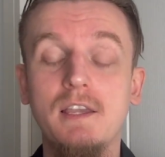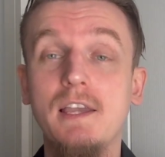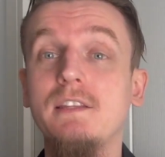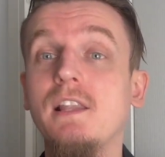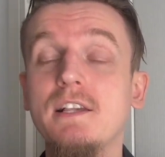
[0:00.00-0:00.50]

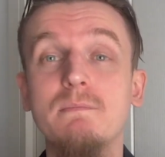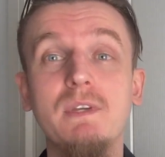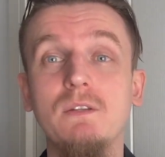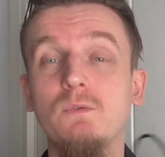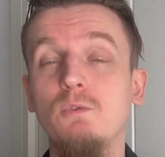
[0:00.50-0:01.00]
And the last
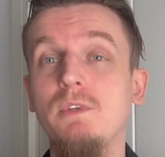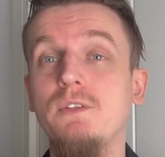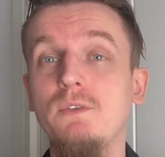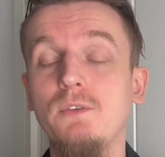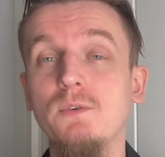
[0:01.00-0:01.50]
method will be
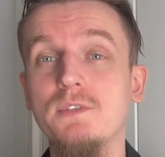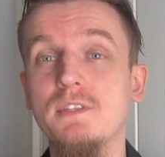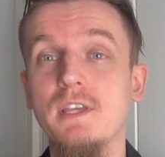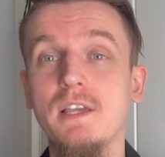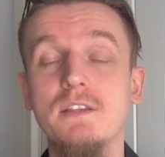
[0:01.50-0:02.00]
to use
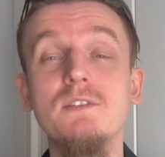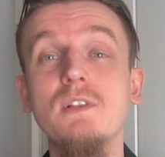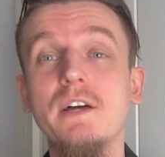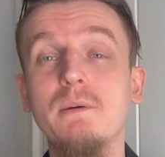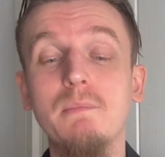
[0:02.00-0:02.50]
the
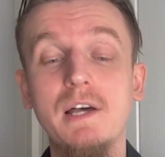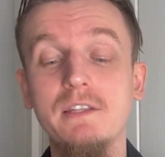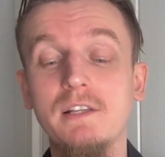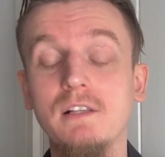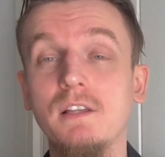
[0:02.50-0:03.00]
solar
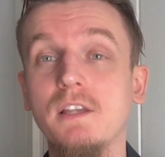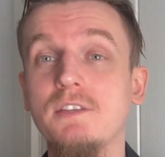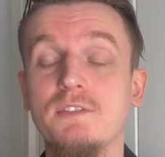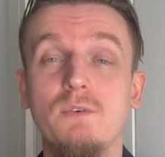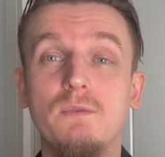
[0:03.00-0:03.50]
panel.
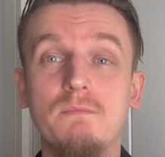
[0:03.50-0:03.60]
So